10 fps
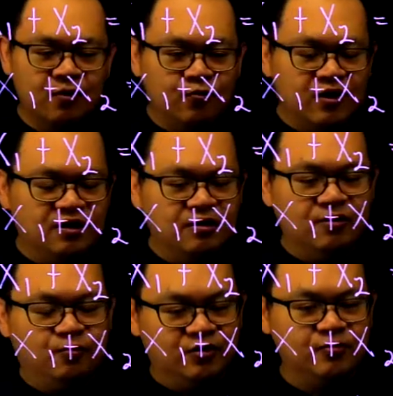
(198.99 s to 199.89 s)

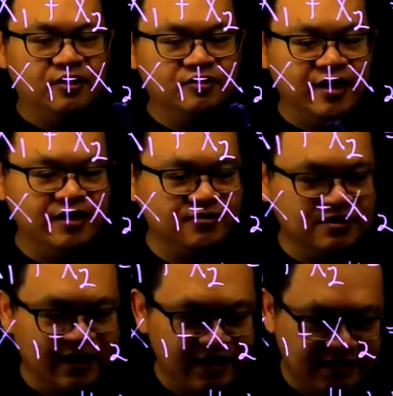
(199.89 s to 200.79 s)
What we are trying to
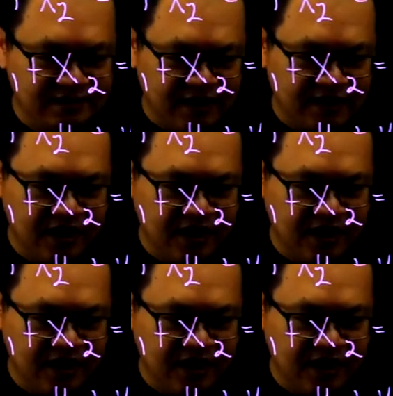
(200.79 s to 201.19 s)
say is that